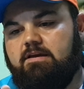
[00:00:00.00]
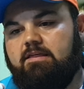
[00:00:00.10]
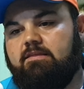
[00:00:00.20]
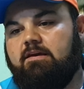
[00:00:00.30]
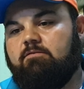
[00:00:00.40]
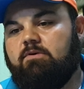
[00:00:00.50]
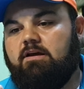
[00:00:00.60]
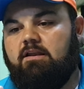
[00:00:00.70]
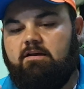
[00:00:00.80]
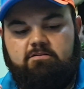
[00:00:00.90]
And then what
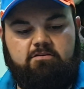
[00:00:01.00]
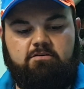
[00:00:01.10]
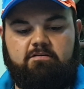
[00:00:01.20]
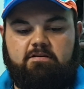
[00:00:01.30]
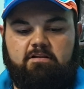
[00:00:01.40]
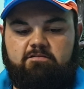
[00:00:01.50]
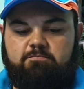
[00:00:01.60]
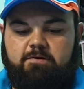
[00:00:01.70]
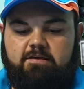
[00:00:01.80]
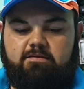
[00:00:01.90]
I like to do is I'll
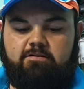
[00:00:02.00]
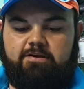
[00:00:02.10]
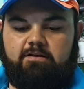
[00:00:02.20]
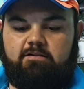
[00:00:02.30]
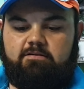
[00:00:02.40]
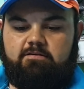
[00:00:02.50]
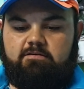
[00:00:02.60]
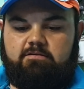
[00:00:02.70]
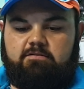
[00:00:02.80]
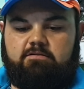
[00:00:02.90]
spray the reel
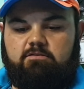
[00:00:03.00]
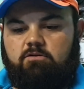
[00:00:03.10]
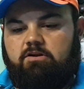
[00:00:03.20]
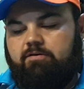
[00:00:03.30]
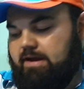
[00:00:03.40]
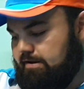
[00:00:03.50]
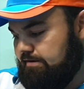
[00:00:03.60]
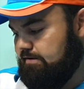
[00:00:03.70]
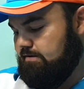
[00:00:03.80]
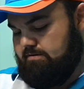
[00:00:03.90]
all around,